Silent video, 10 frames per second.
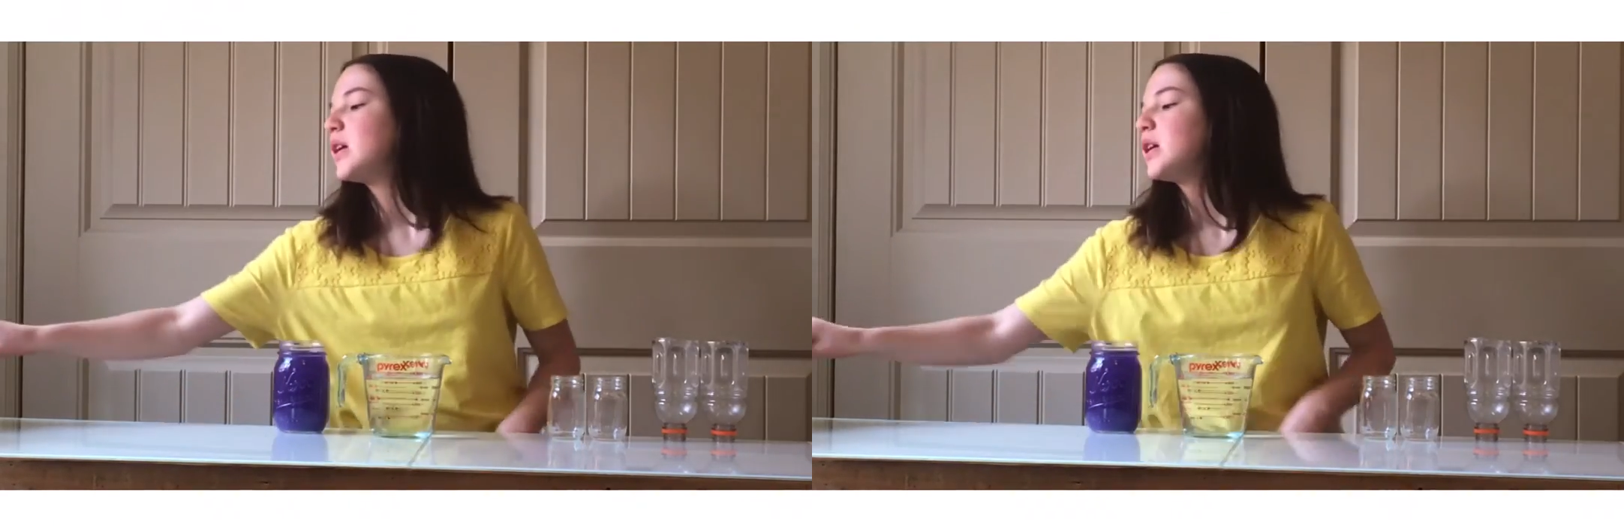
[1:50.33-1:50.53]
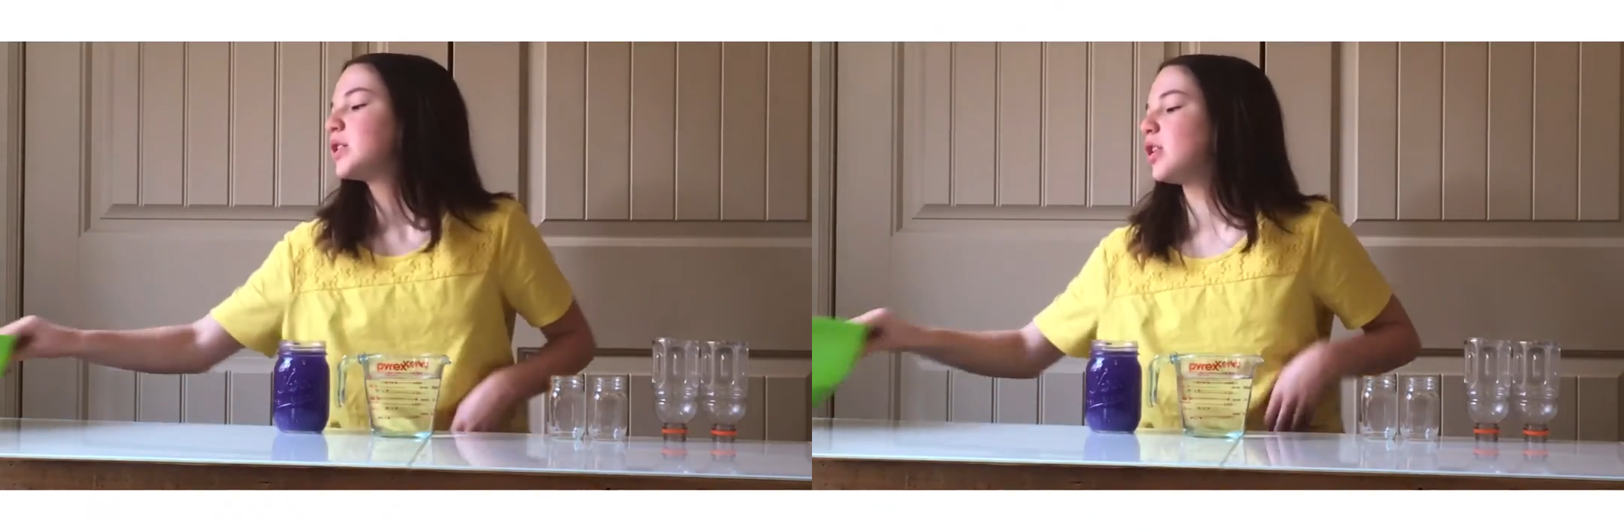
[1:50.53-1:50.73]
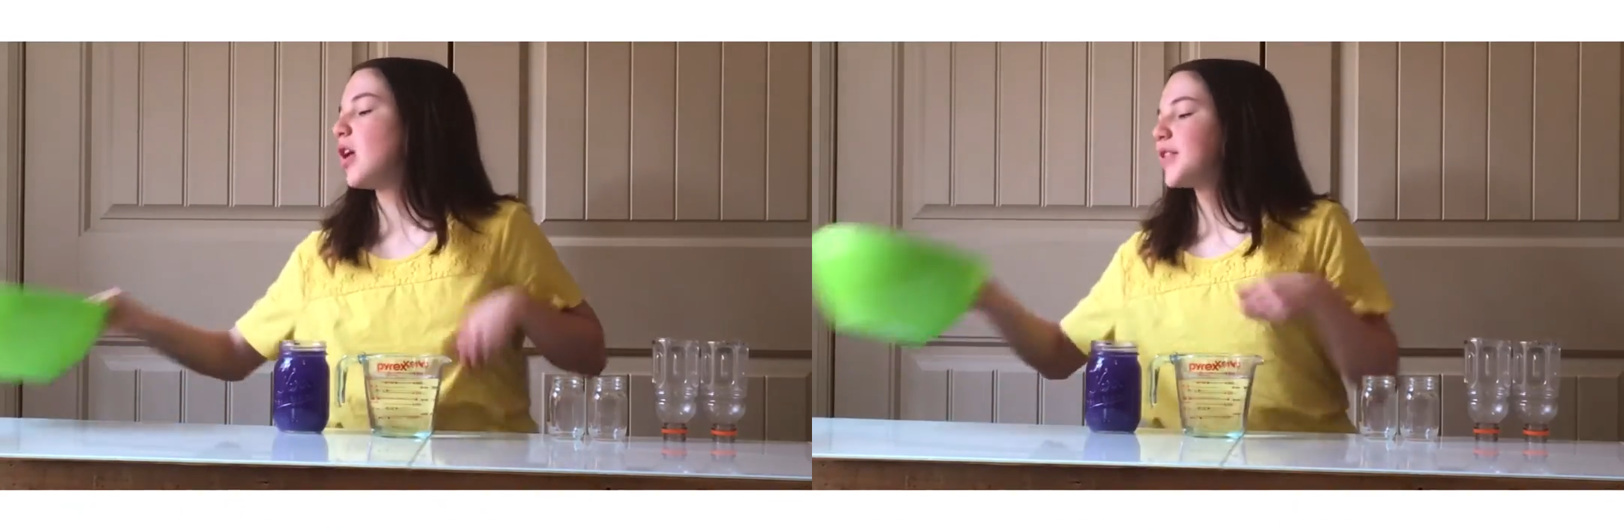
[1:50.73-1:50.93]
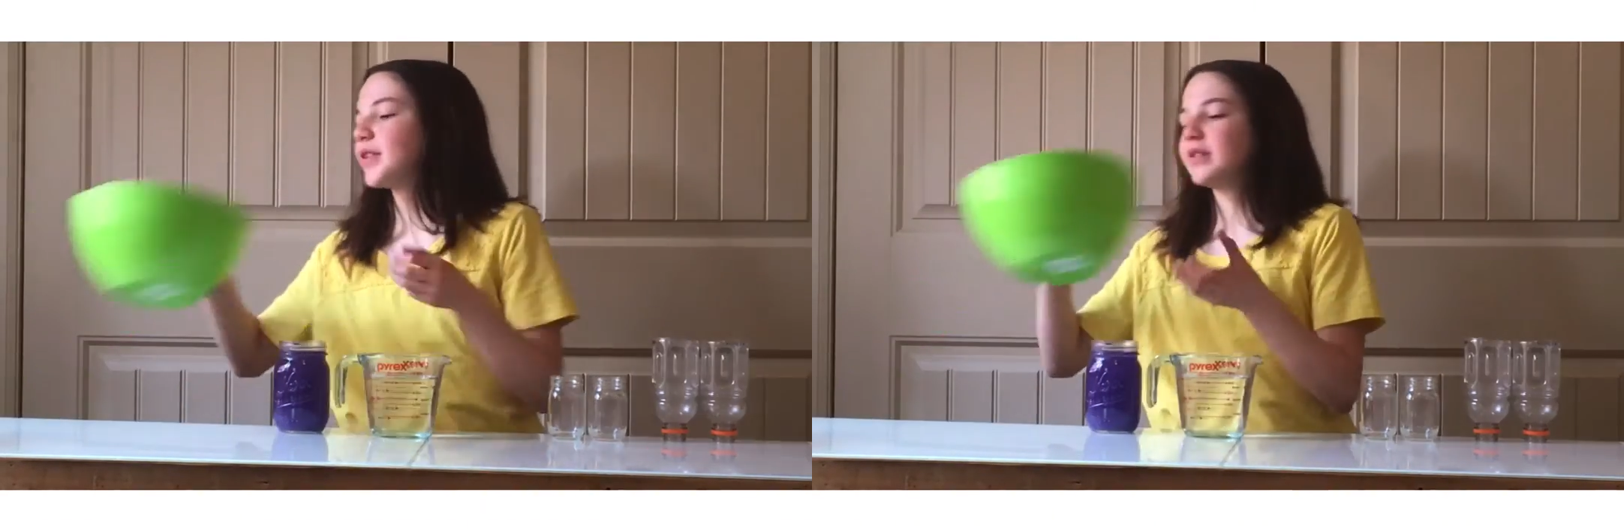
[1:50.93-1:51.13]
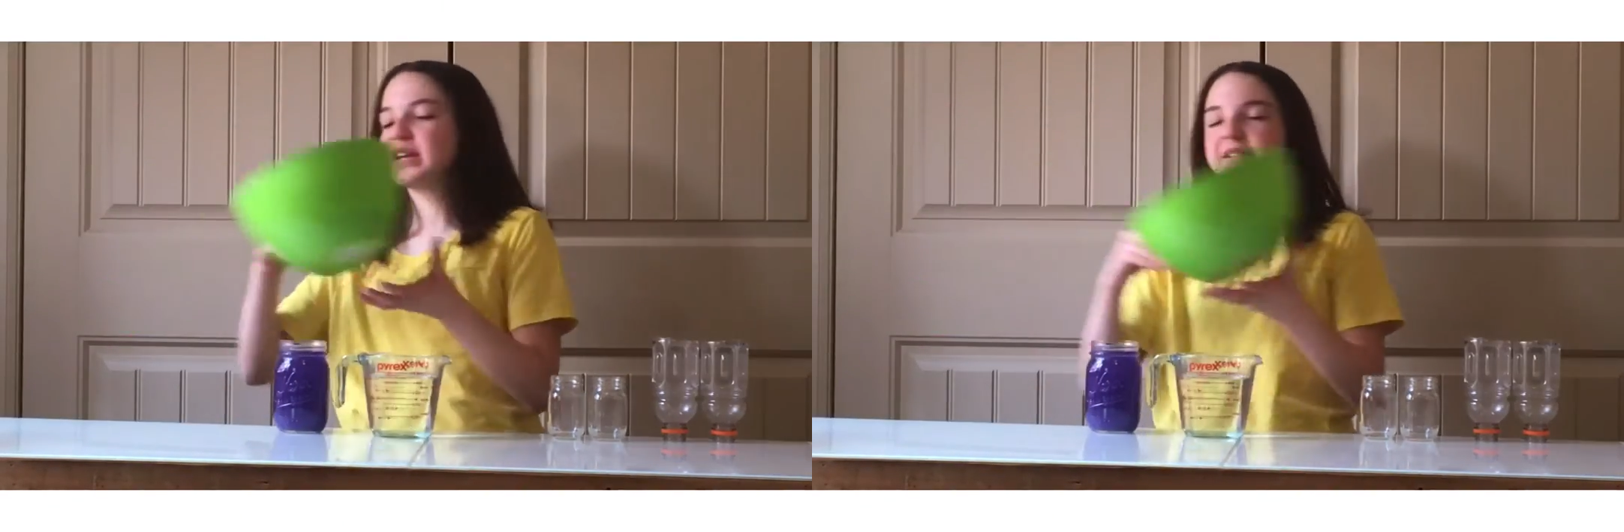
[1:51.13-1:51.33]
You'll also
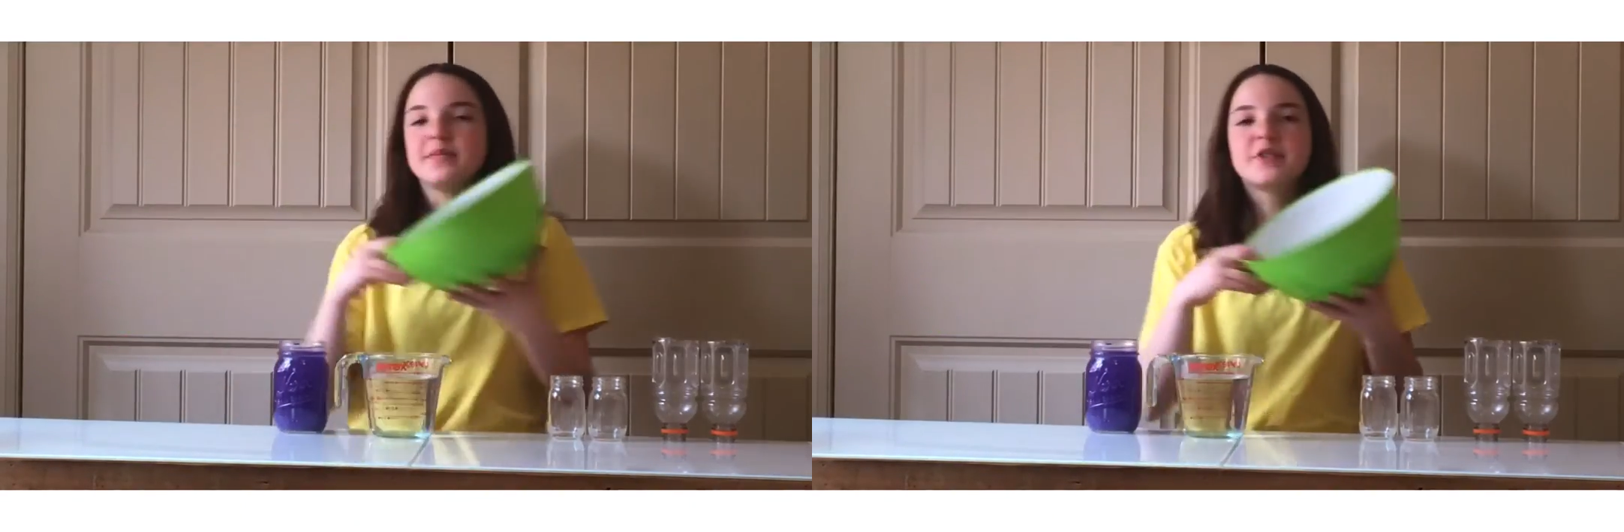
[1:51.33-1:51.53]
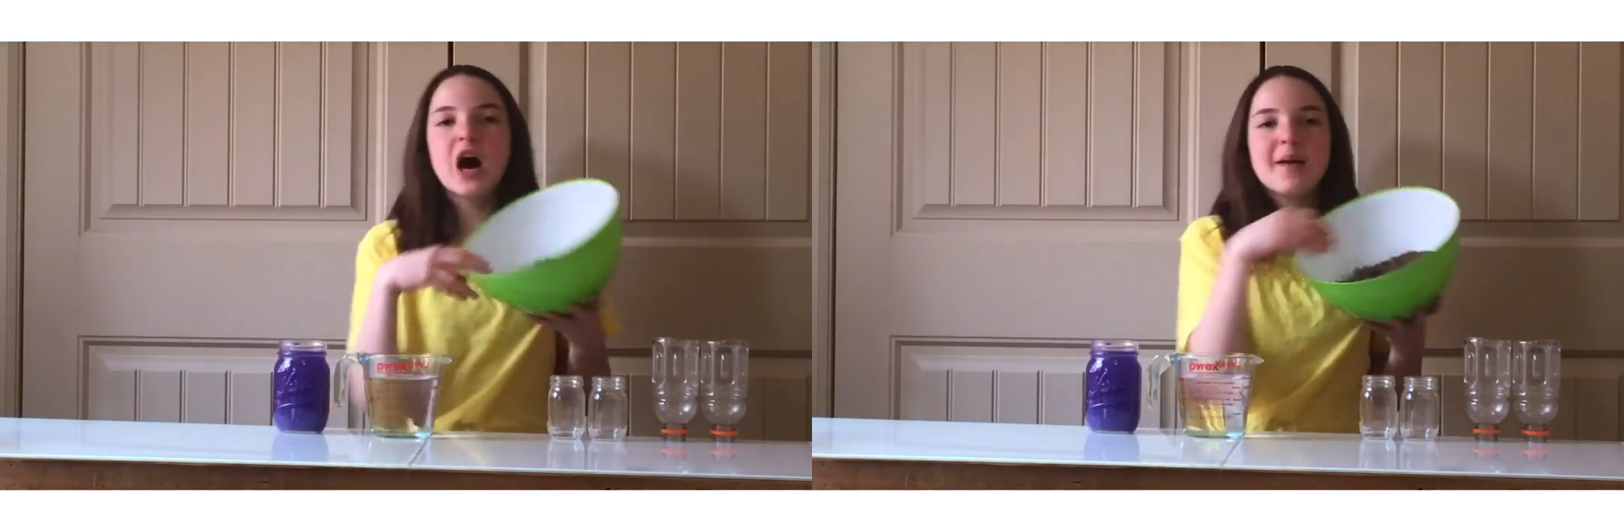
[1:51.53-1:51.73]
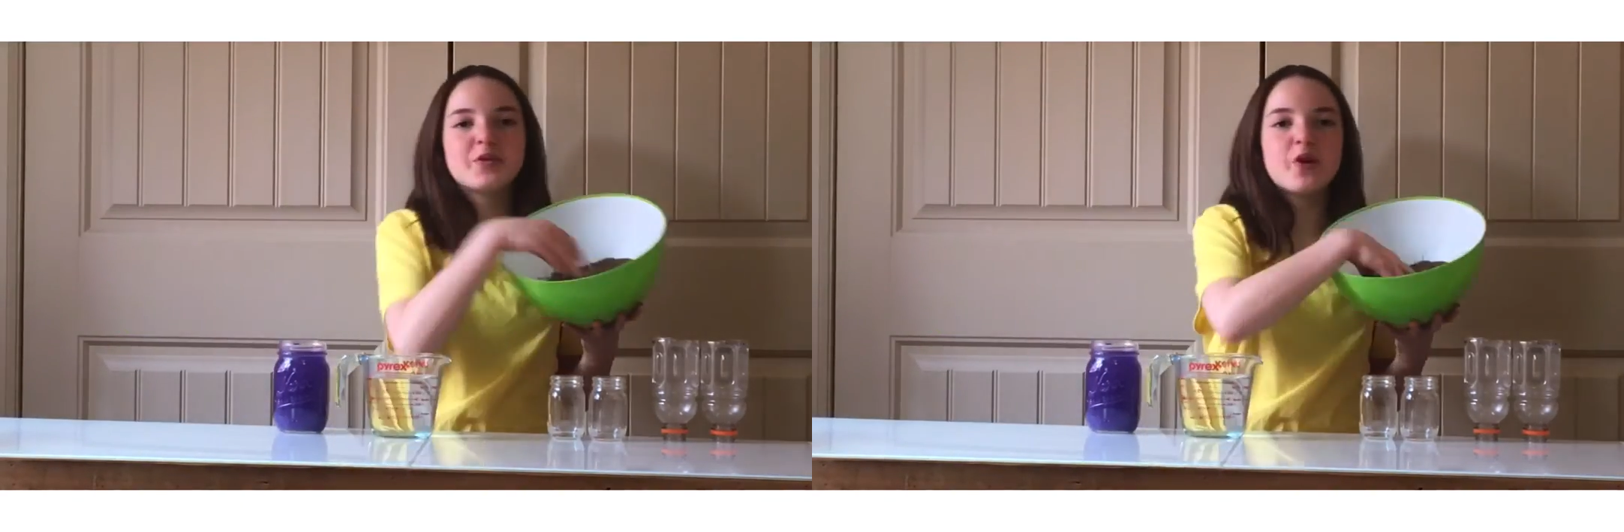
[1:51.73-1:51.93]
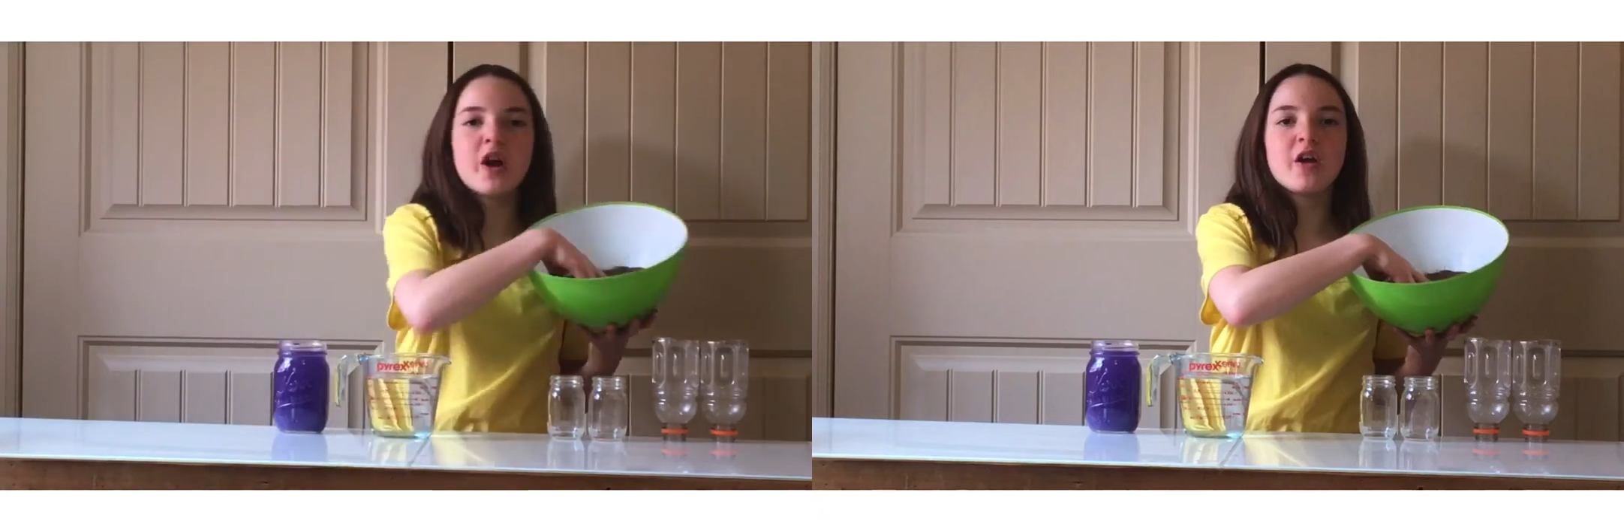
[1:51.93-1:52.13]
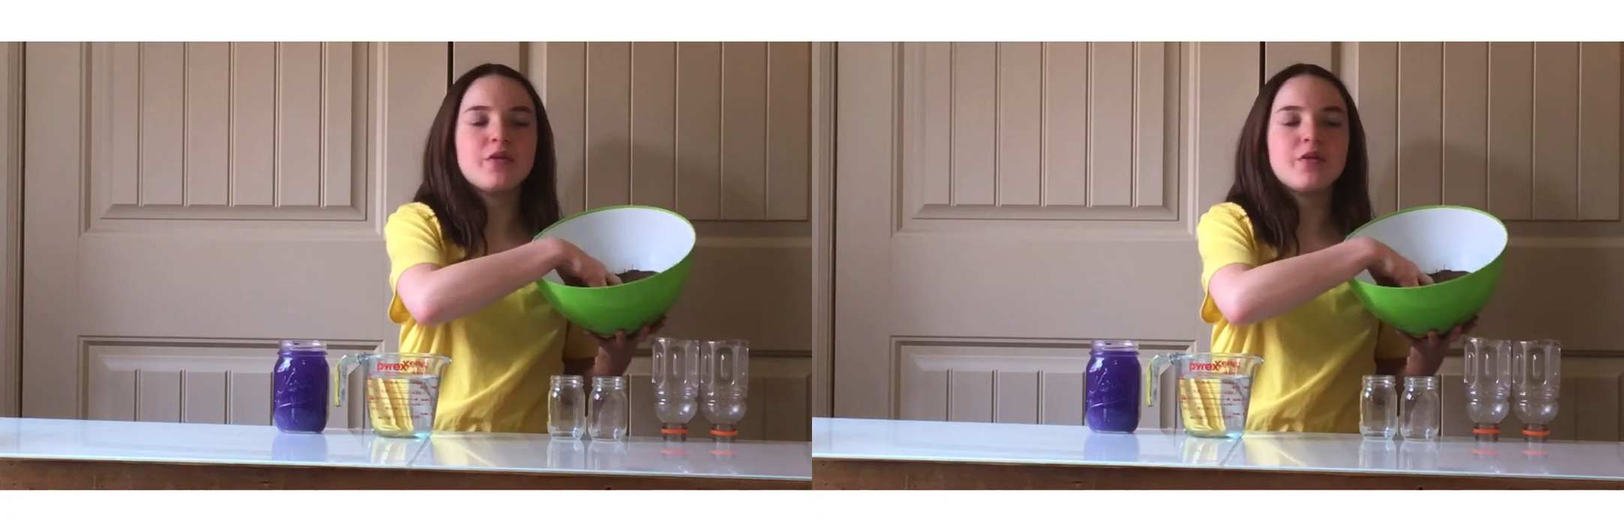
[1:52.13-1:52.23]
need some topsoil.